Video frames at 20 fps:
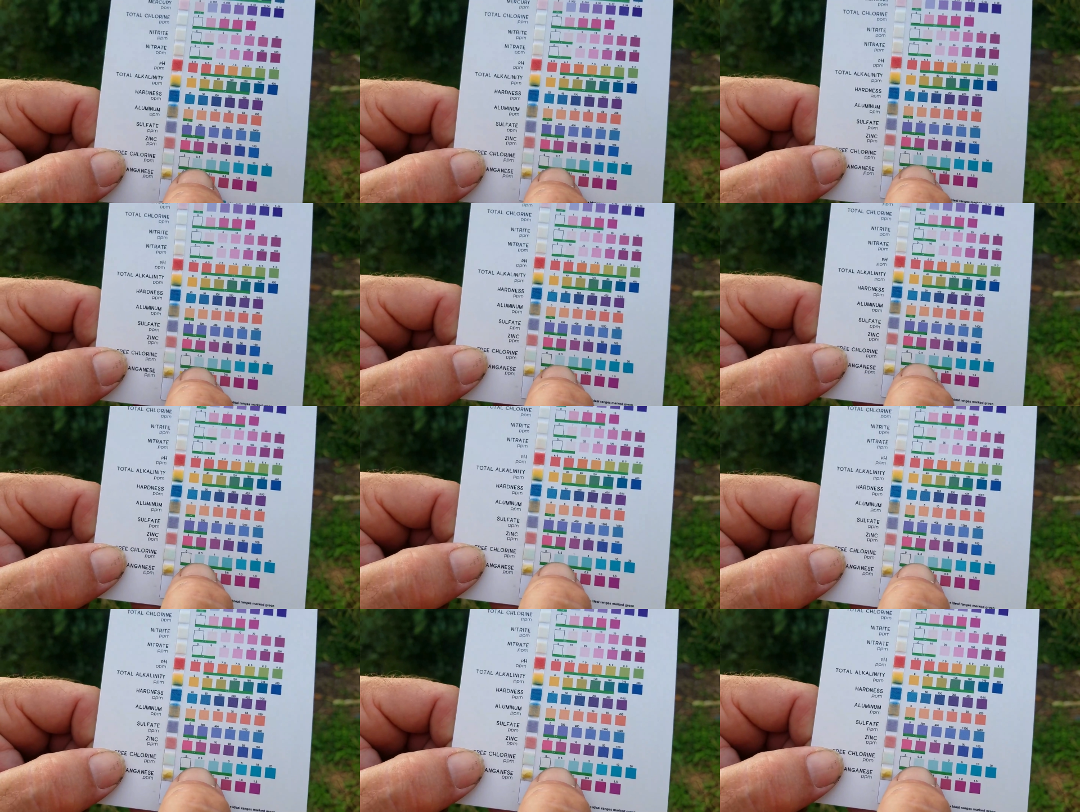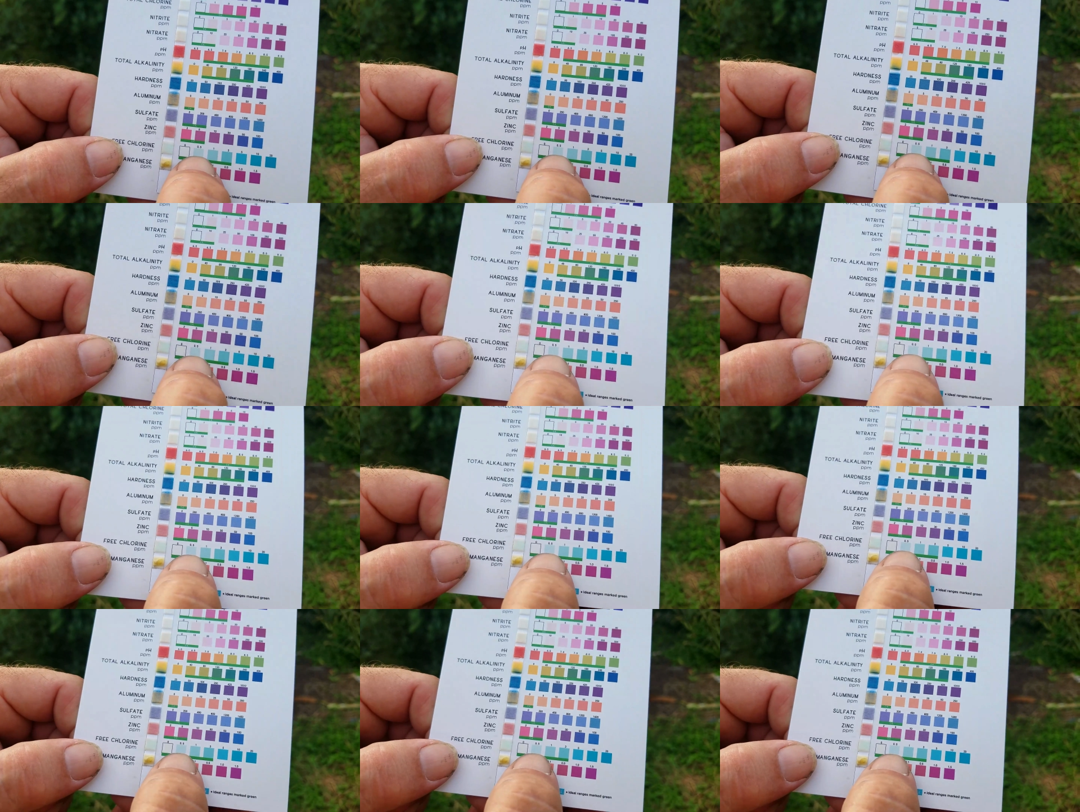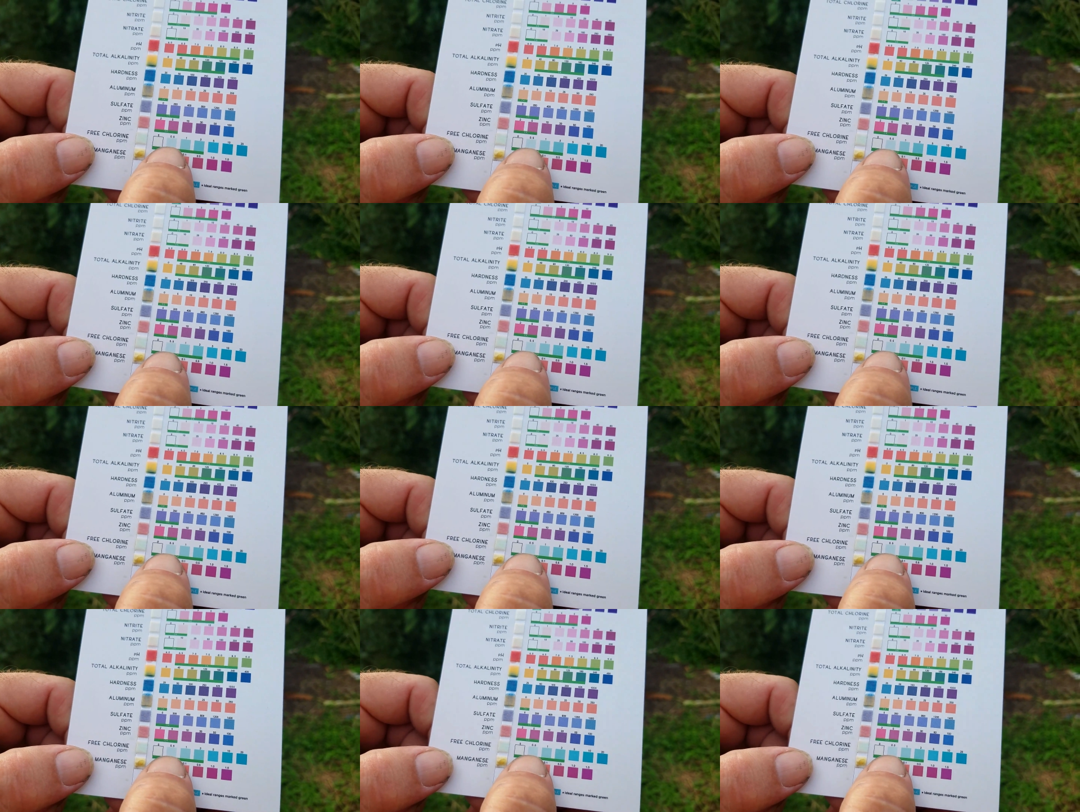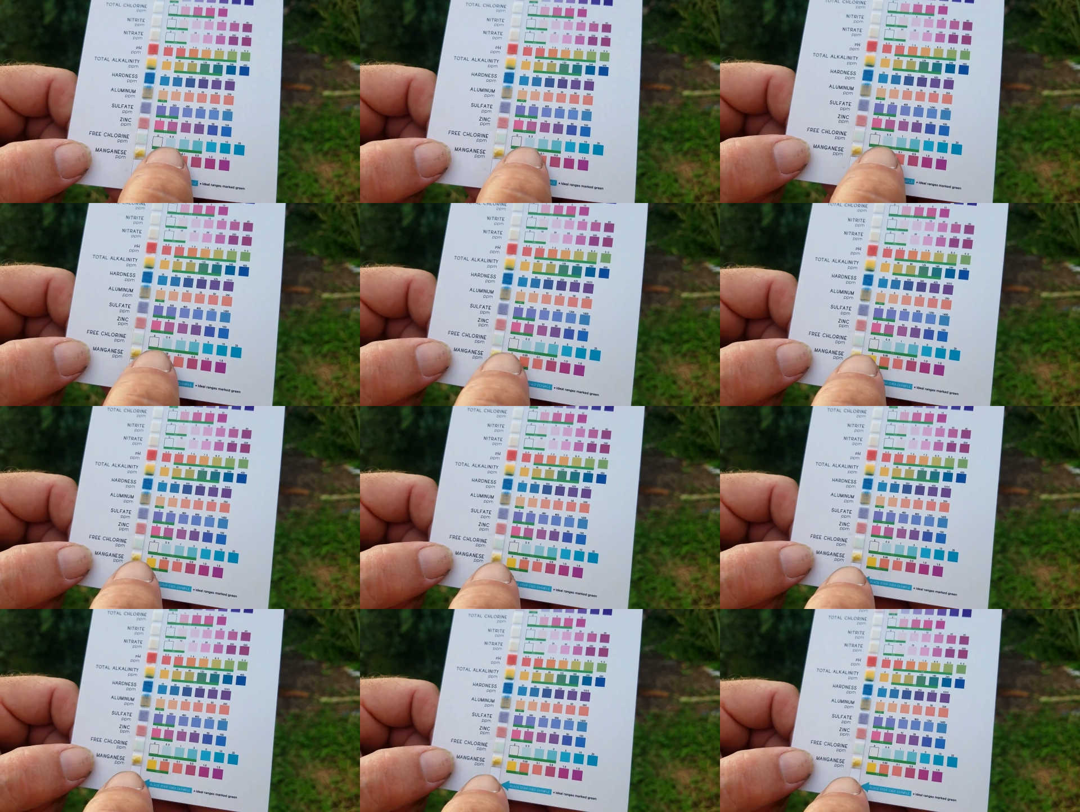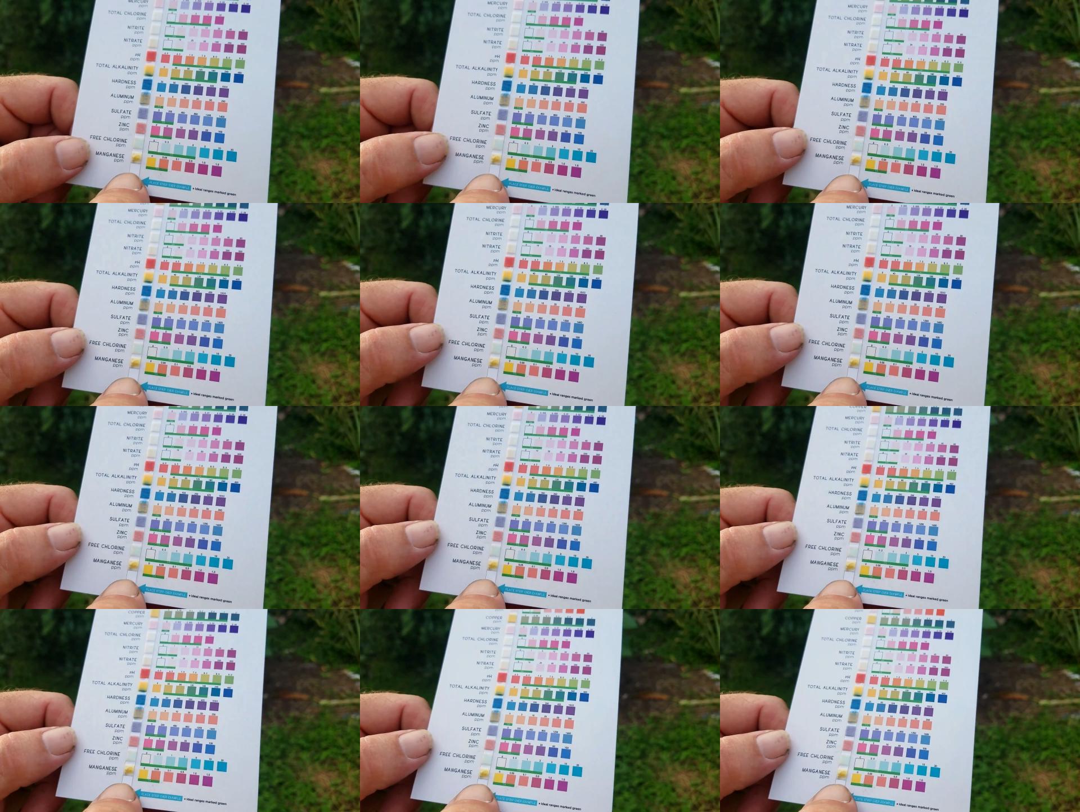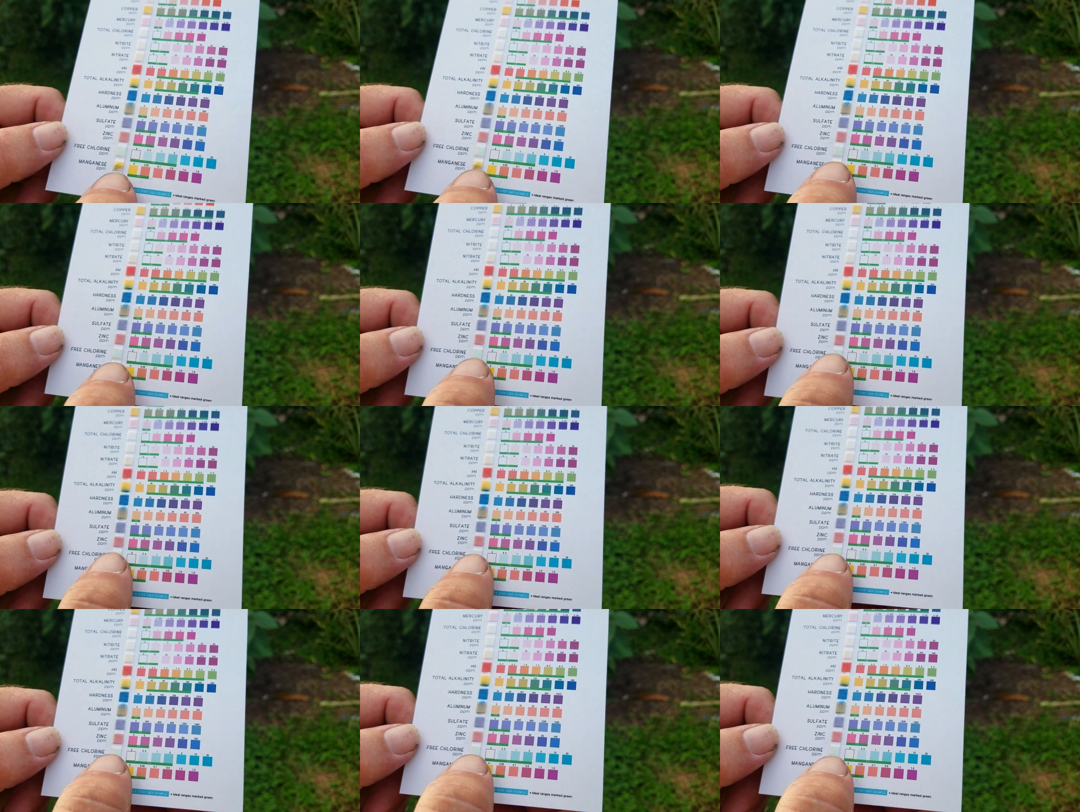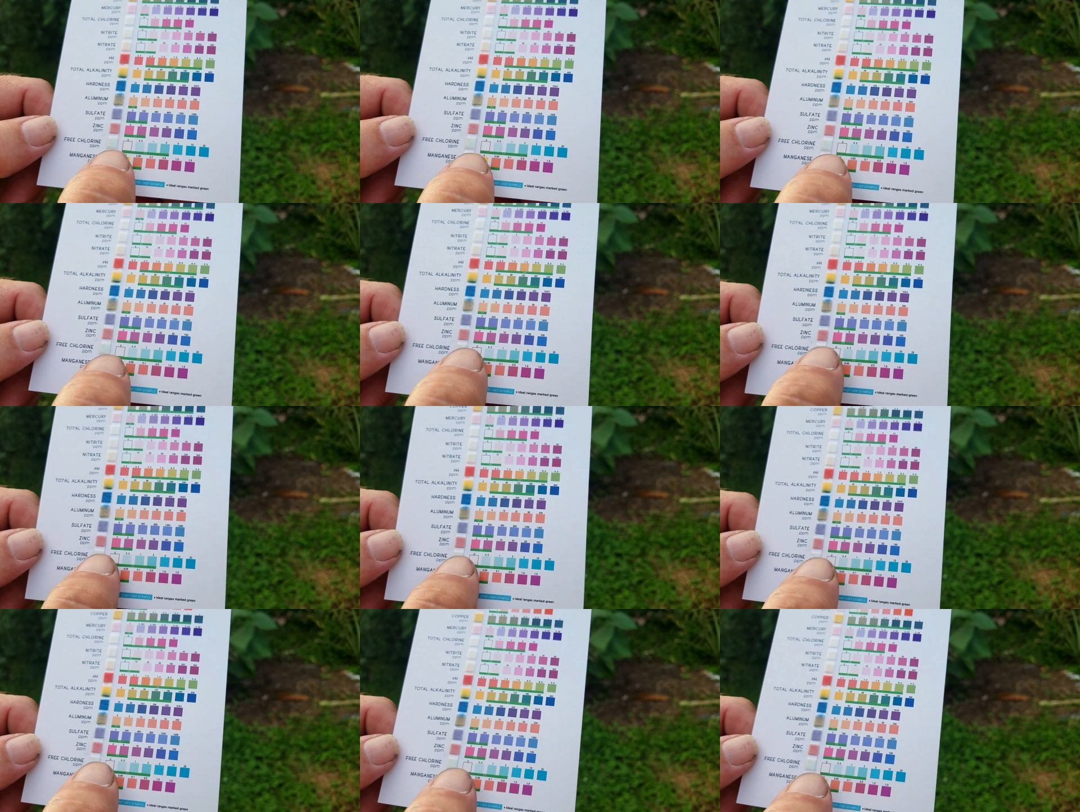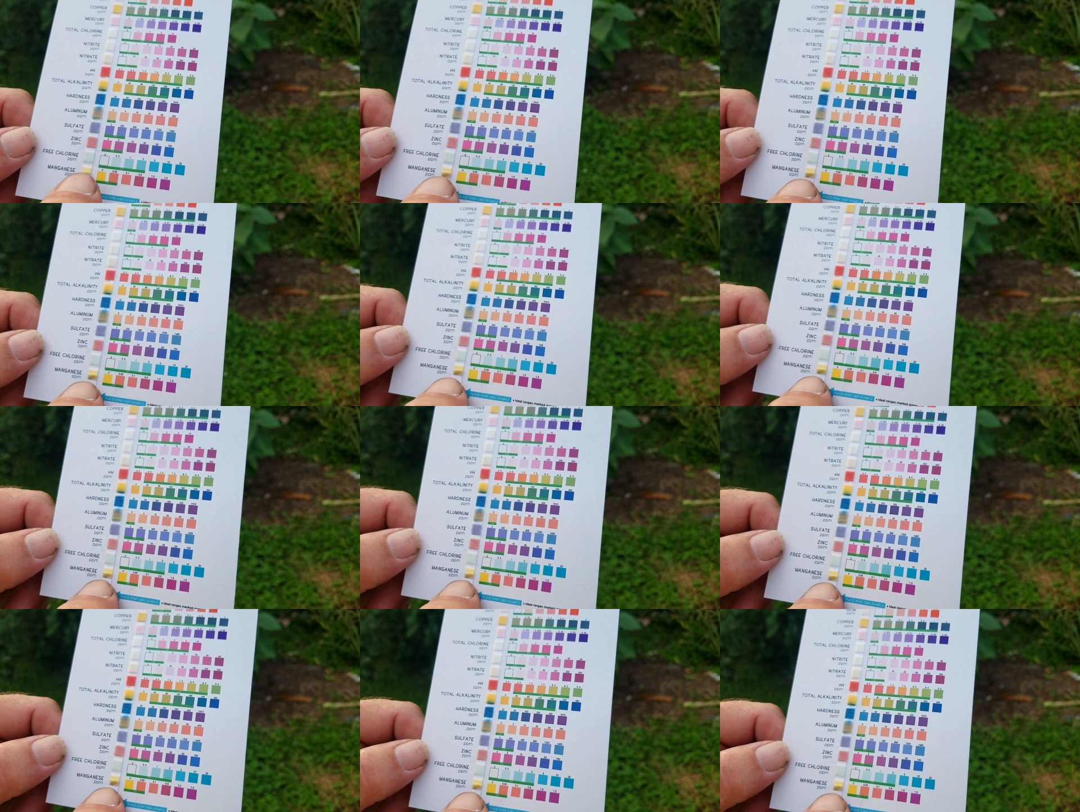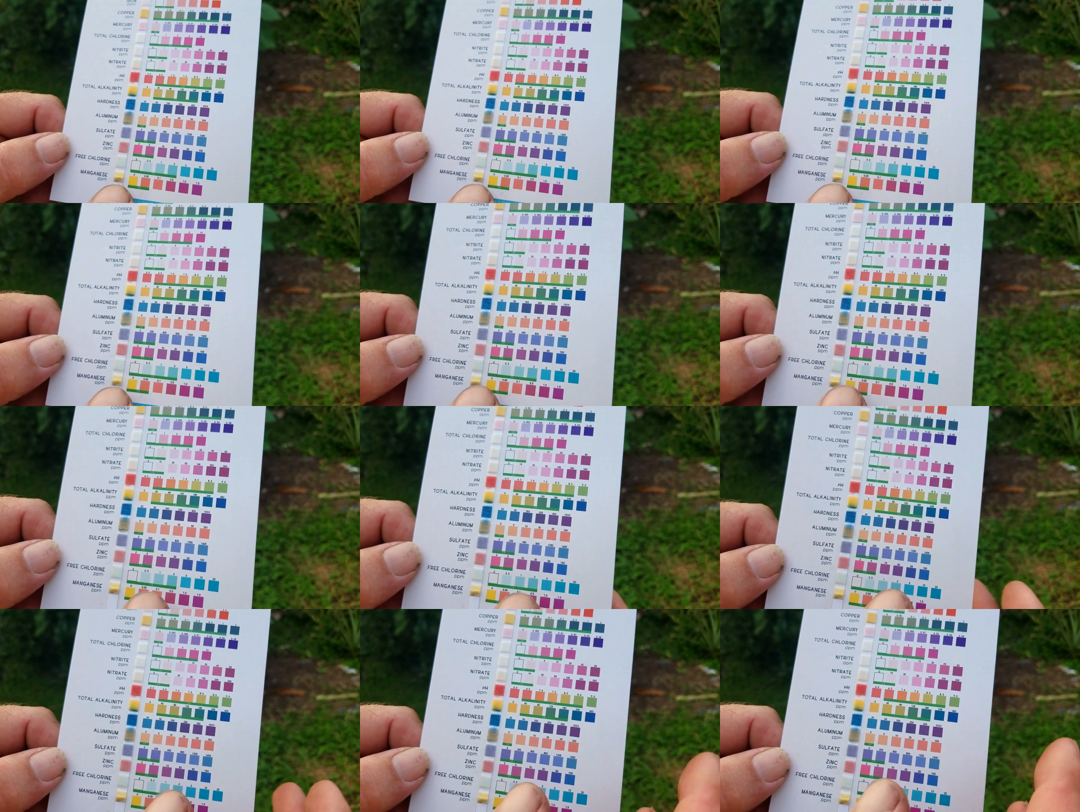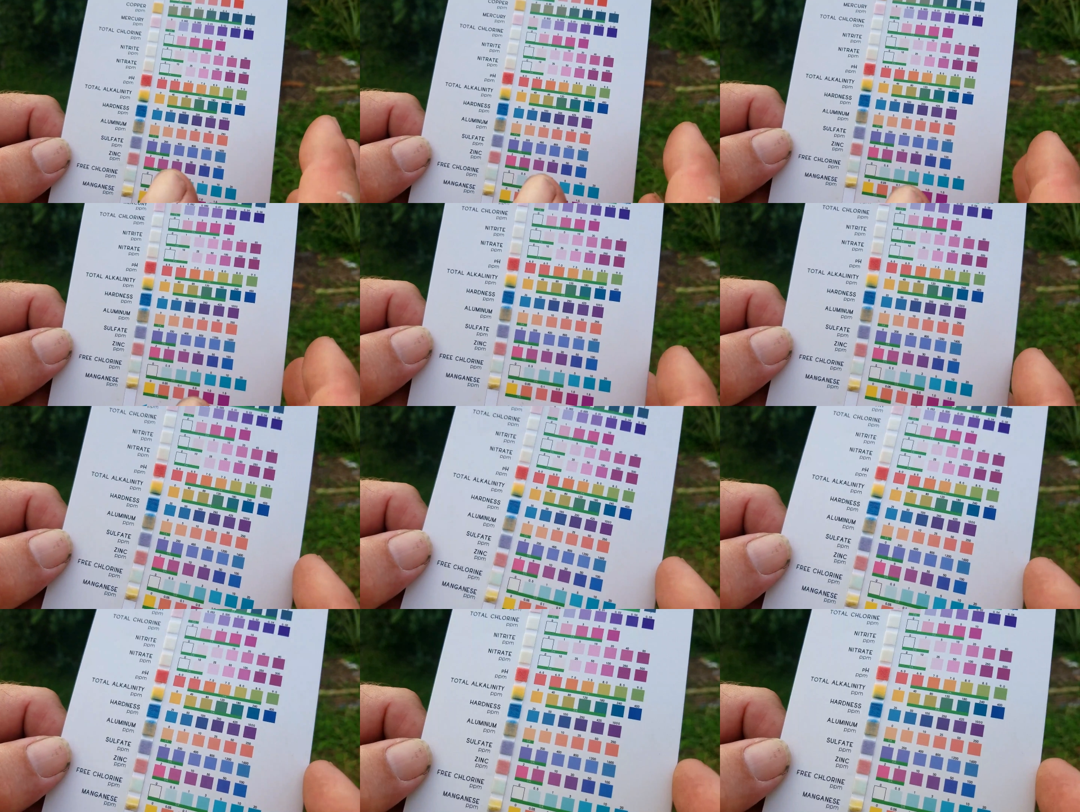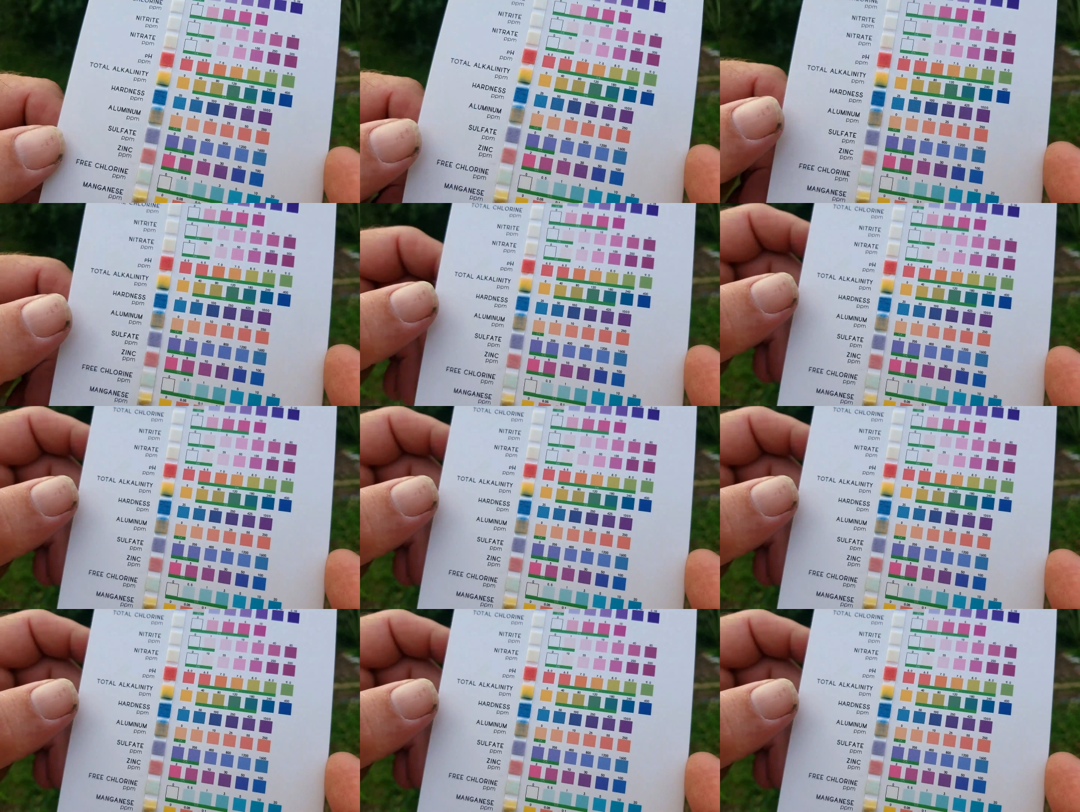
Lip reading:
(no speaker visible)